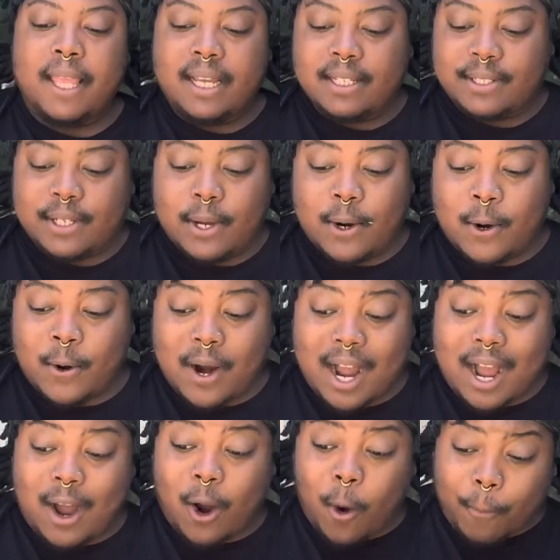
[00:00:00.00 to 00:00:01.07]
So
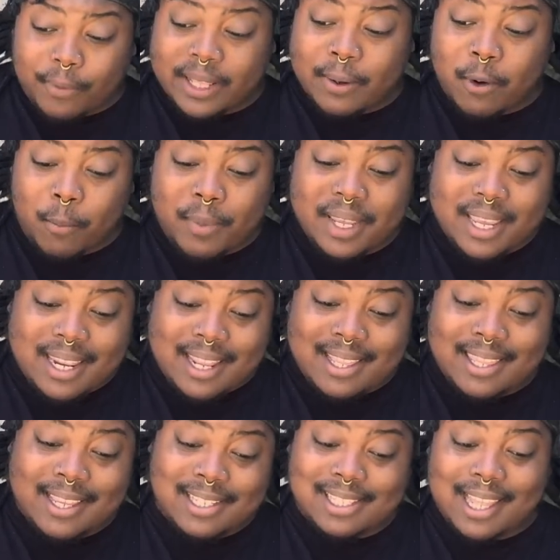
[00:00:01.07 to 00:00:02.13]
hopefully we'll be getting
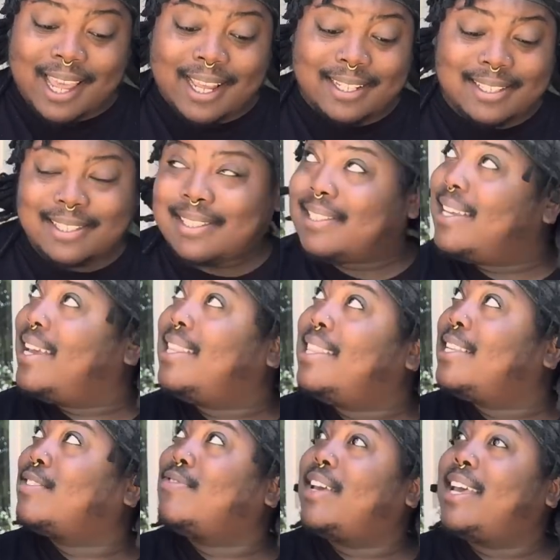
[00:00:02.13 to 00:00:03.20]
these lights in
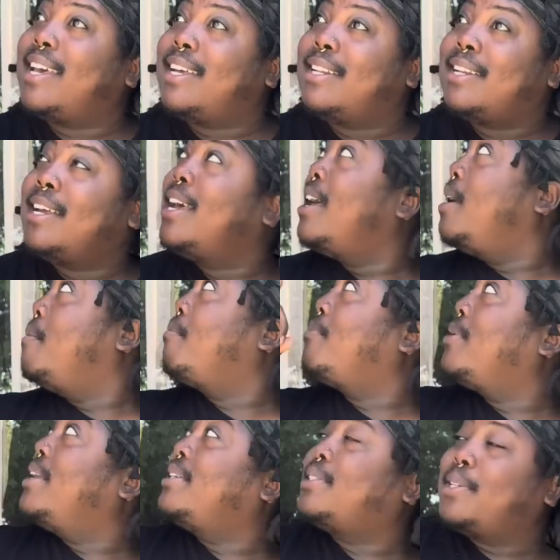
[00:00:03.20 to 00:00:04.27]
this van
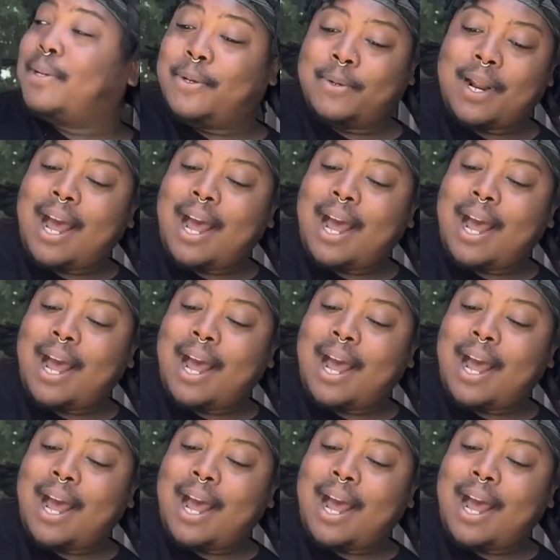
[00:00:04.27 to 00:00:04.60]
pretty soon.